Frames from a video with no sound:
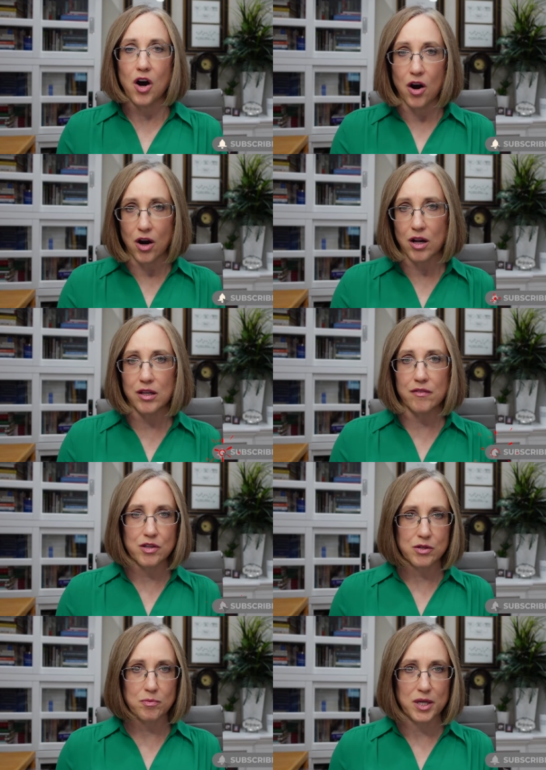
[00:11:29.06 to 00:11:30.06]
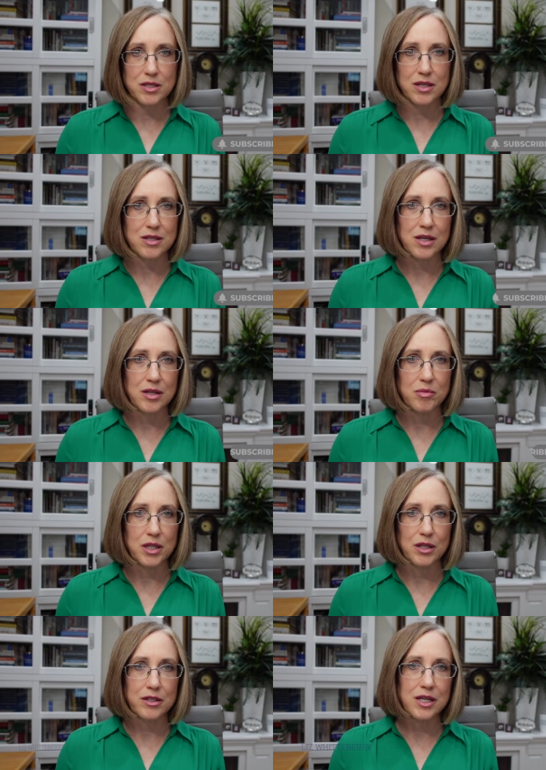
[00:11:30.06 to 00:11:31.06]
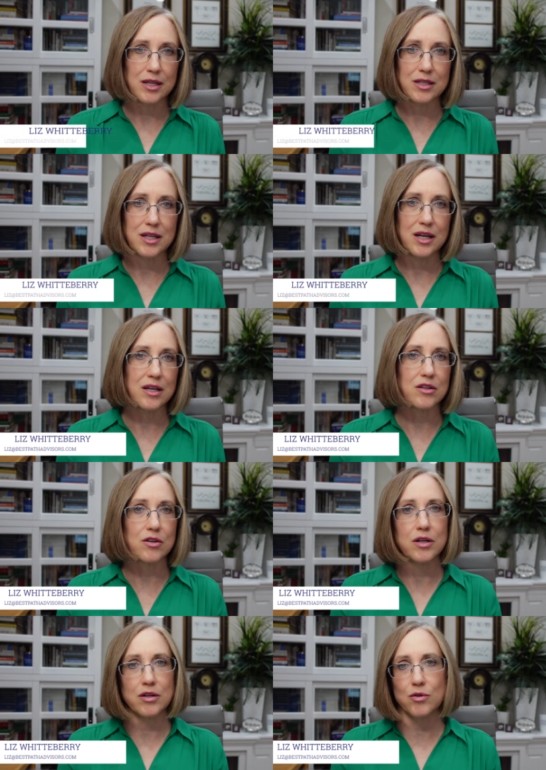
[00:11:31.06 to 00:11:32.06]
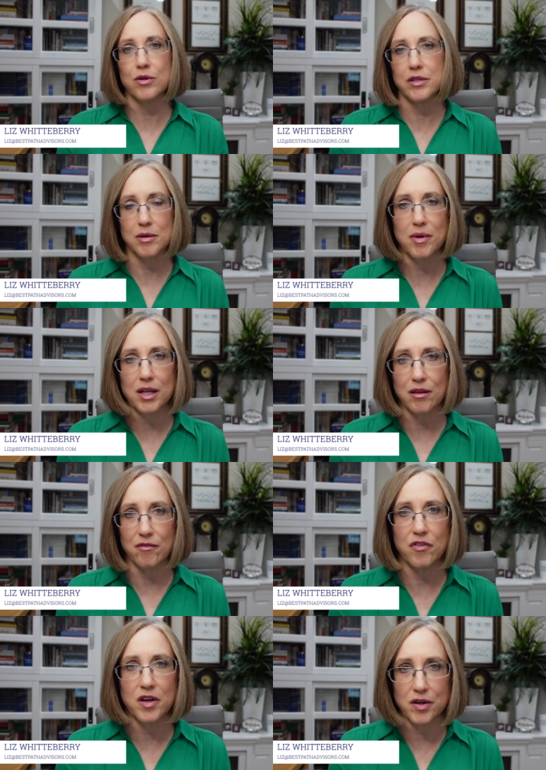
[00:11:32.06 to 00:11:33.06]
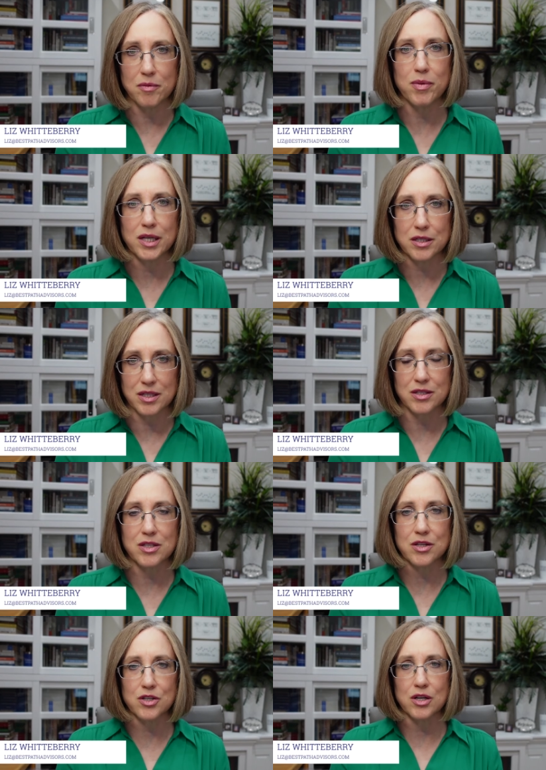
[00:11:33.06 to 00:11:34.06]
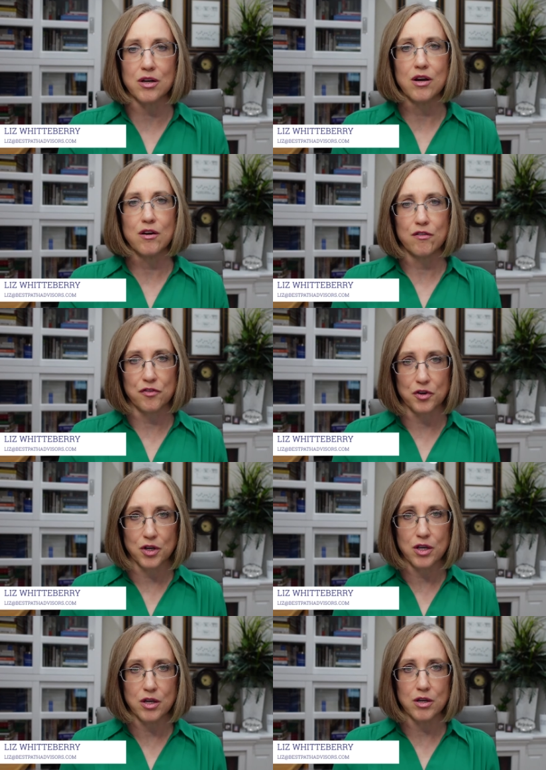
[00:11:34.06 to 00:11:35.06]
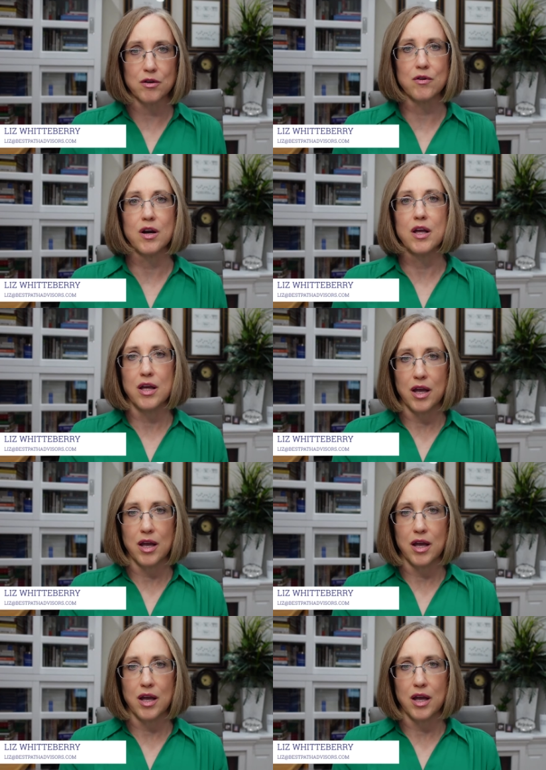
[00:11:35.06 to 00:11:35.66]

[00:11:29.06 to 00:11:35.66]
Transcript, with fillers: All of those pieces need to be looked at together in order to make the very best decision for you